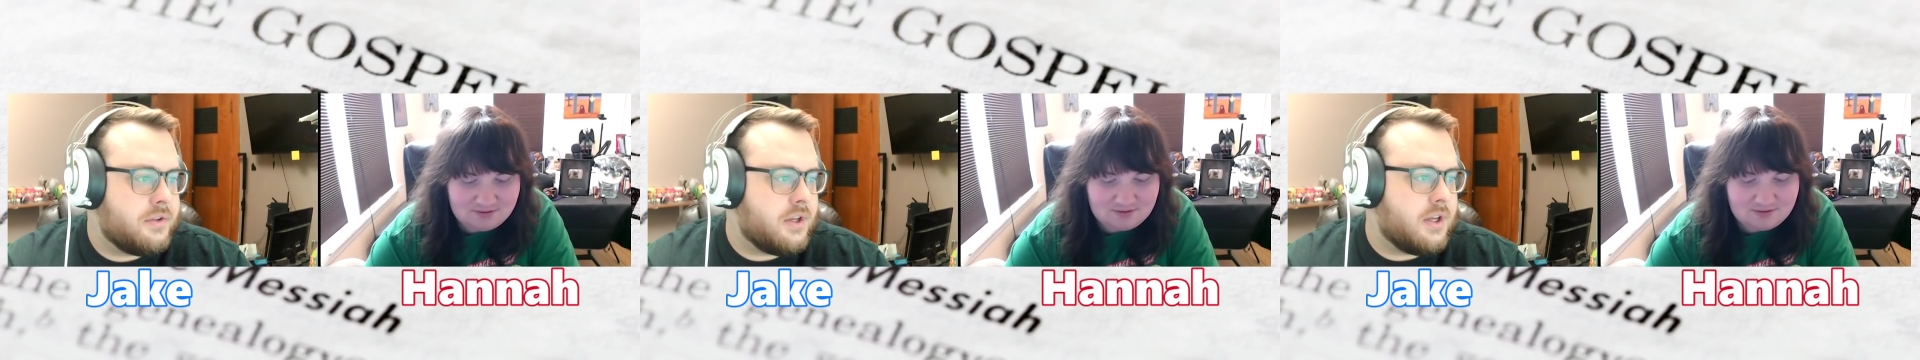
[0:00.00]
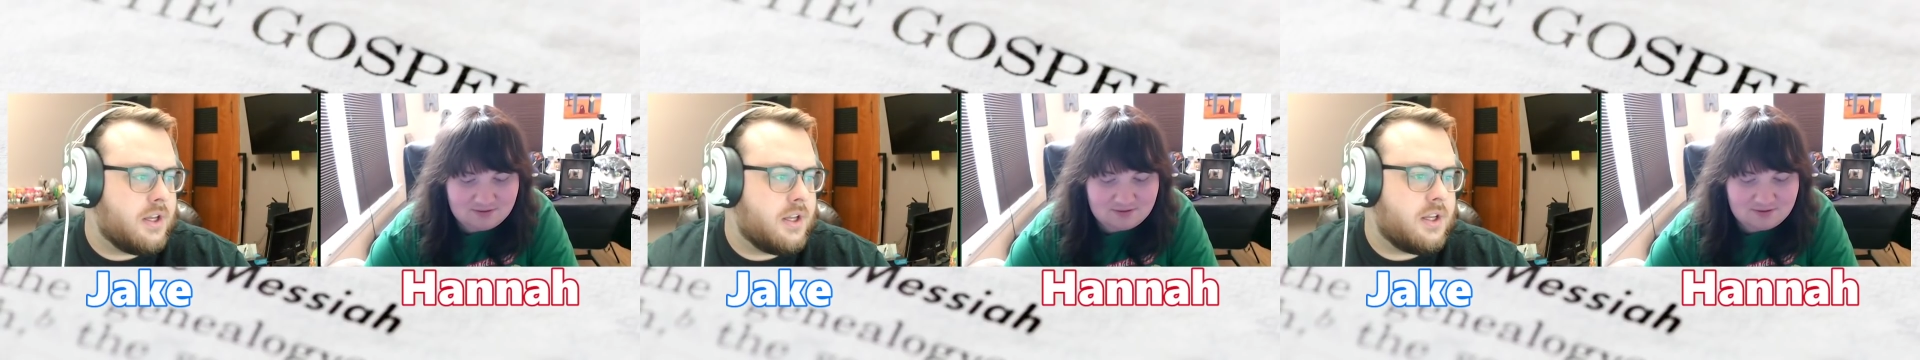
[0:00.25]

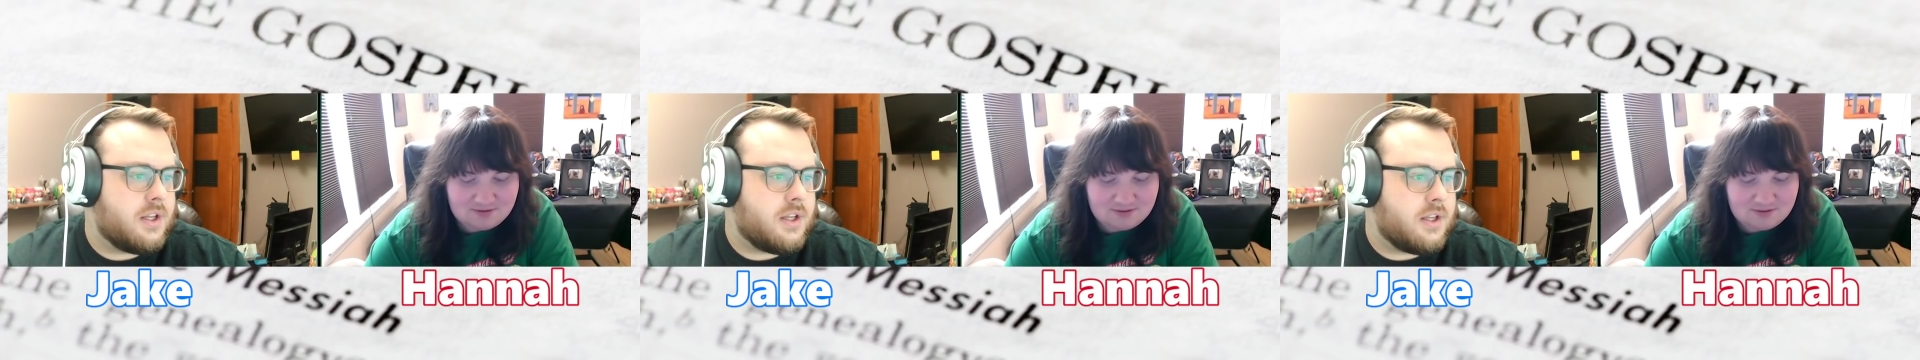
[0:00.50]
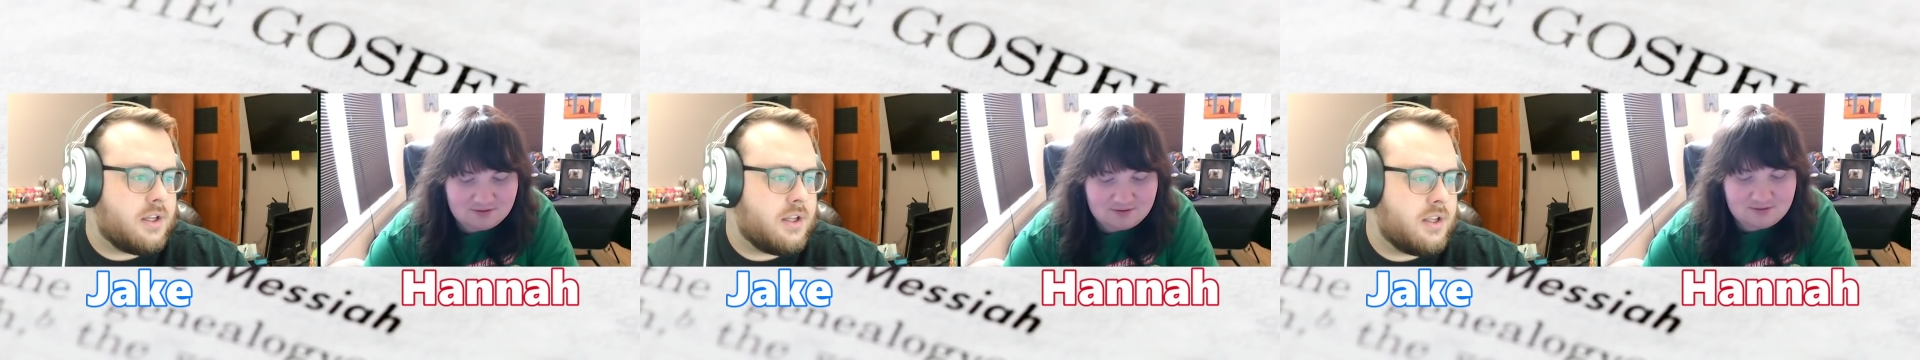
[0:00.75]

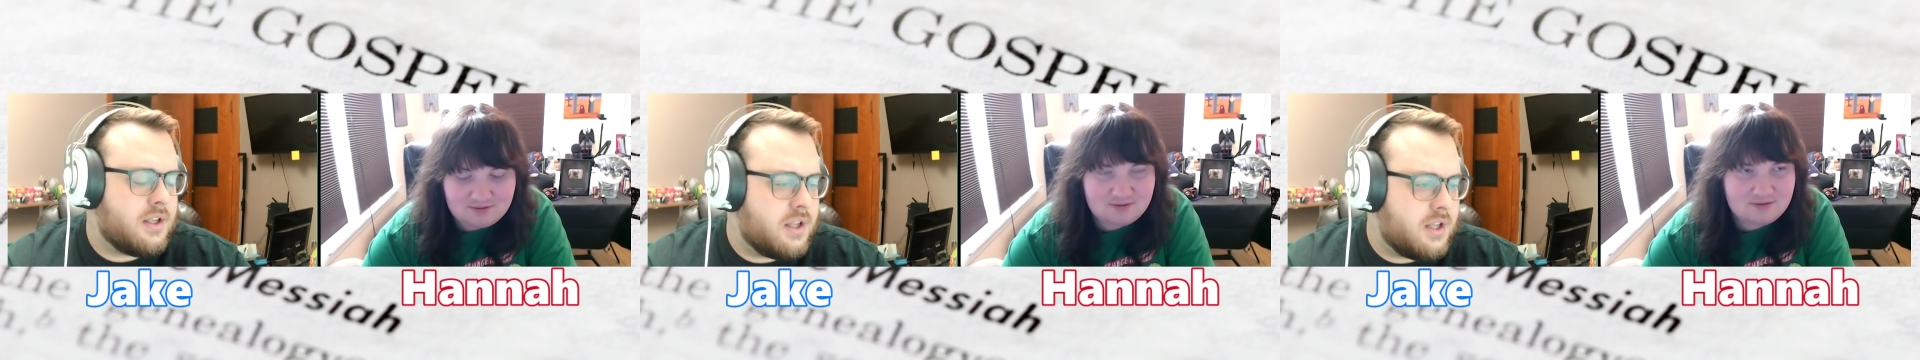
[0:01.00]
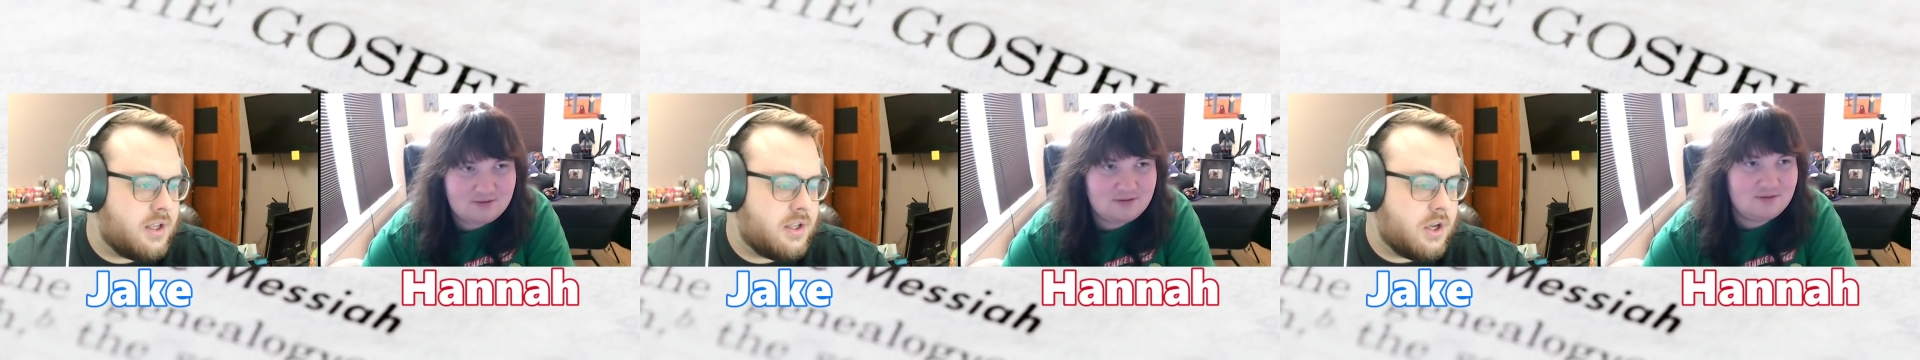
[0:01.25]
Speaker 1: uh
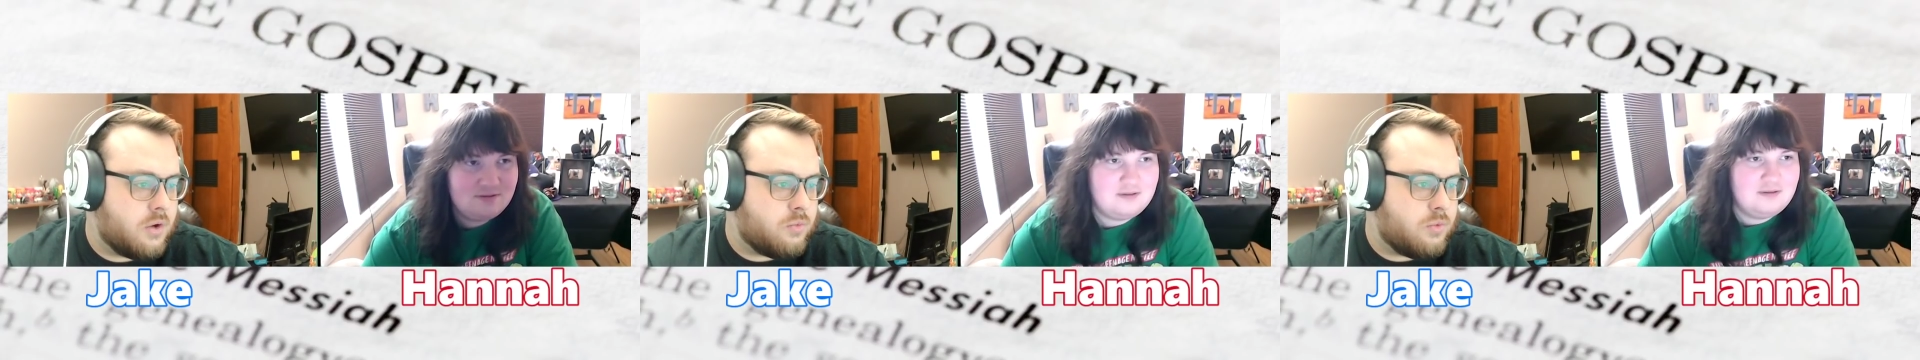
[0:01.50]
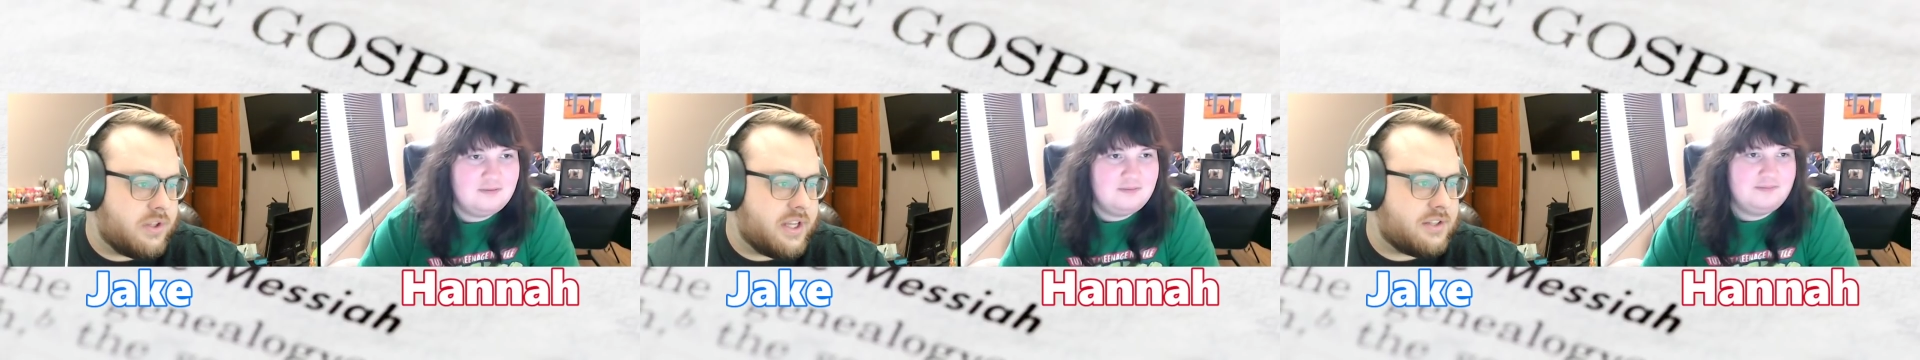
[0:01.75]
oh
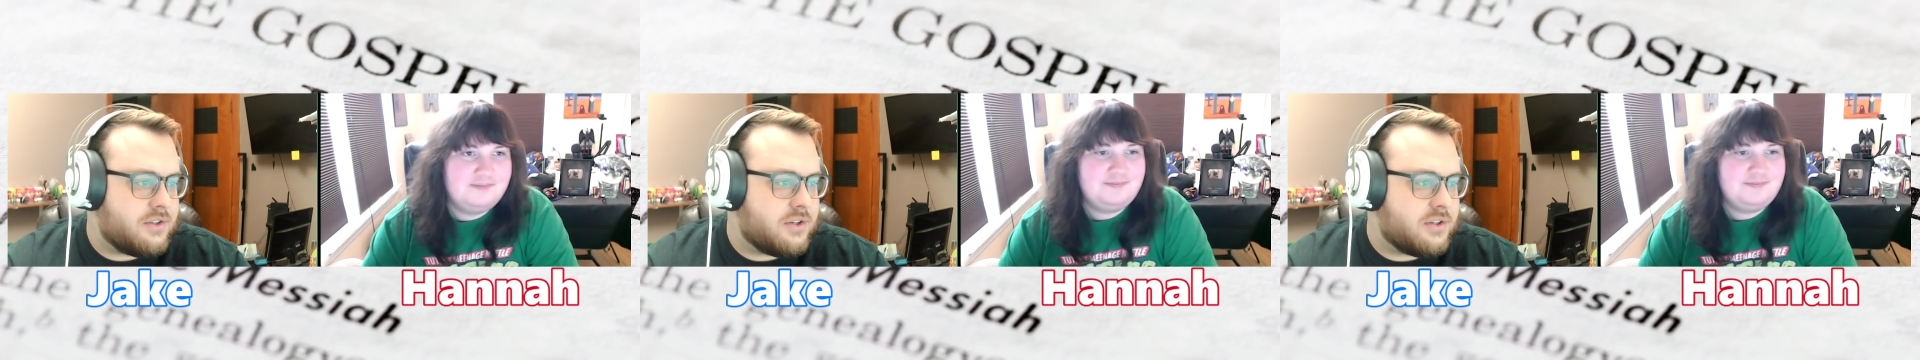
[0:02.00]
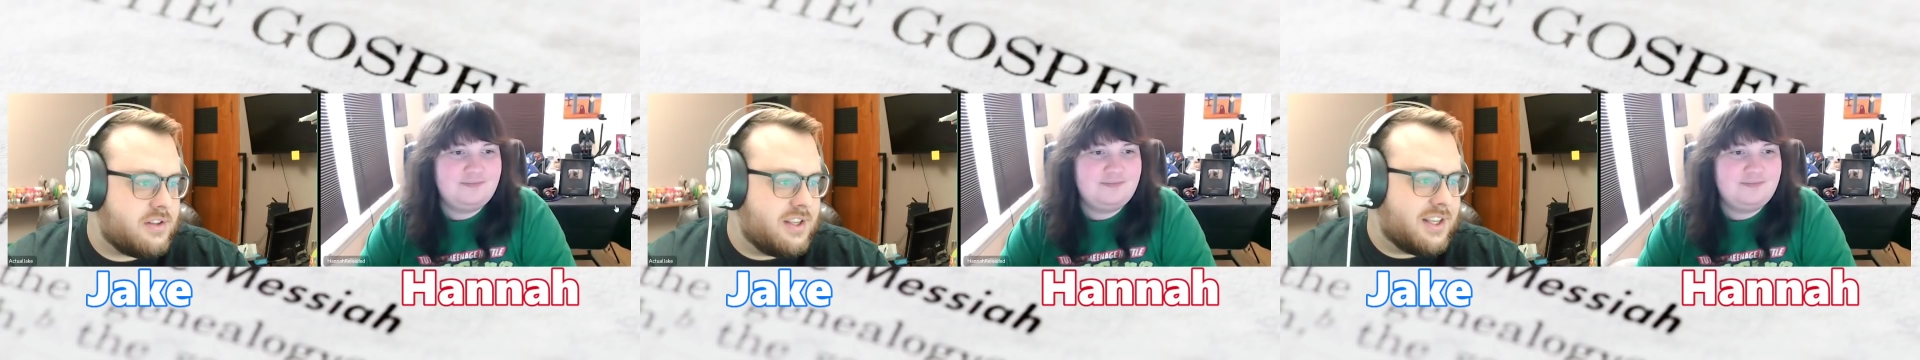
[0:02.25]
well that's just